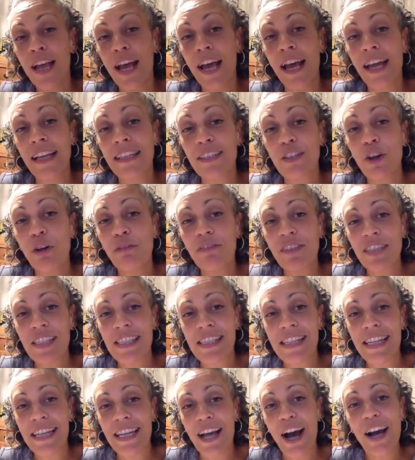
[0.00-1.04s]
And
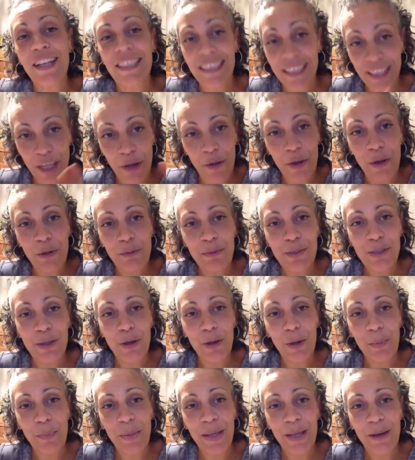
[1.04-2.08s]
obviously I didn't know who was
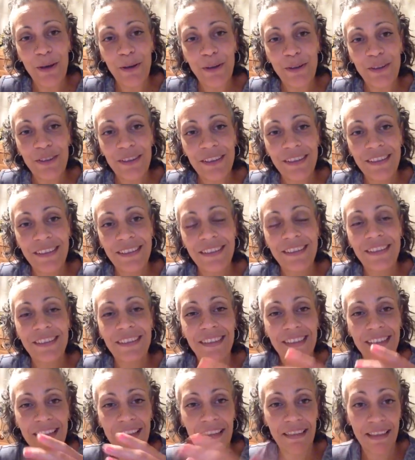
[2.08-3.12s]
going to be on
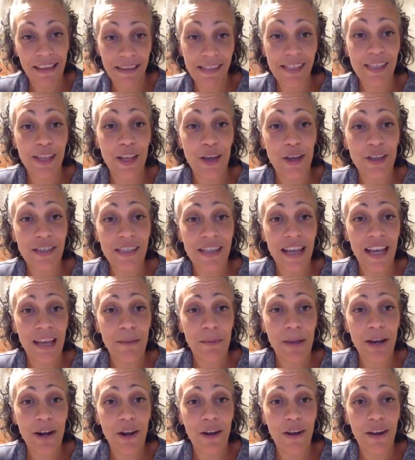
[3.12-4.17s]
this Thursday
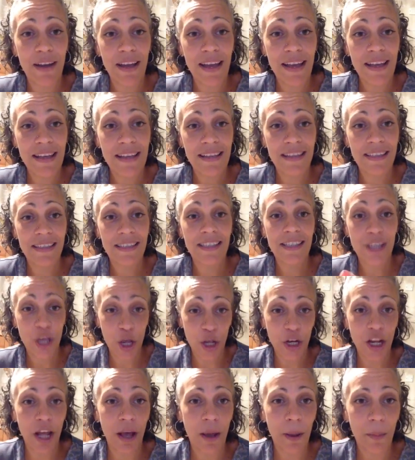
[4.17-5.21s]
when I
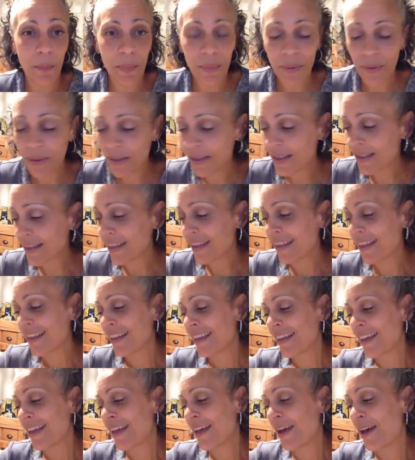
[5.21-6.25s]
turned up.
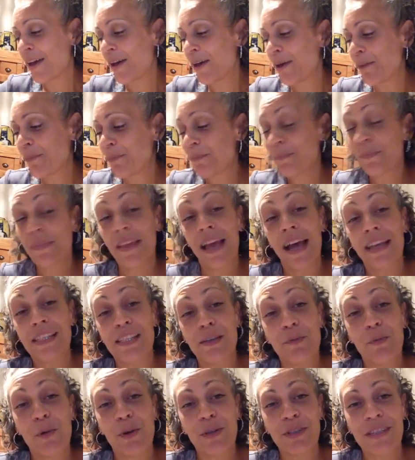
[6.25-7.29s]
As
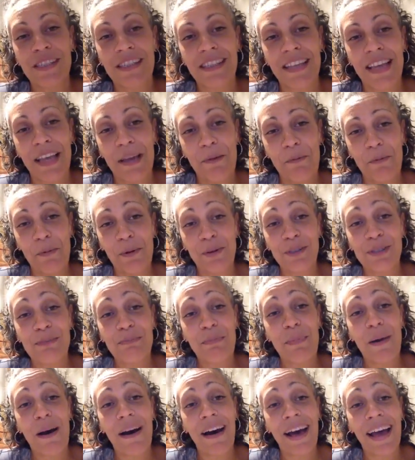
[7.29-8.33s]
it was
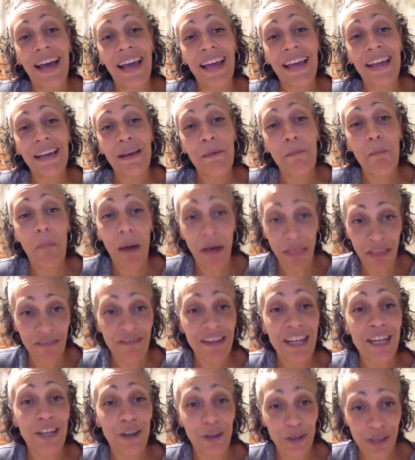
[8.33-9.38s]
my
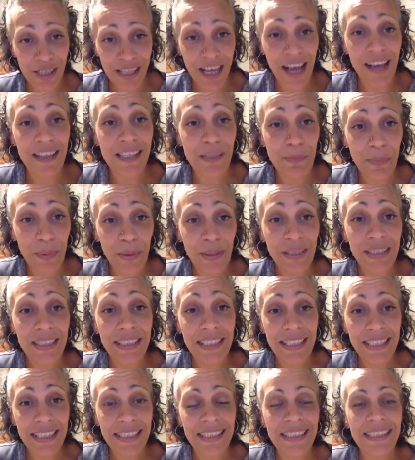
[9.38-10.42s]
mother-in-law's
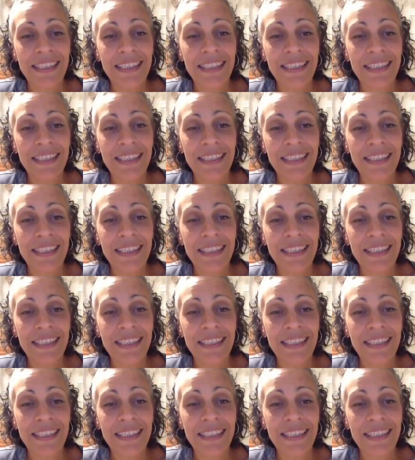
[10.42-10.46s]
husband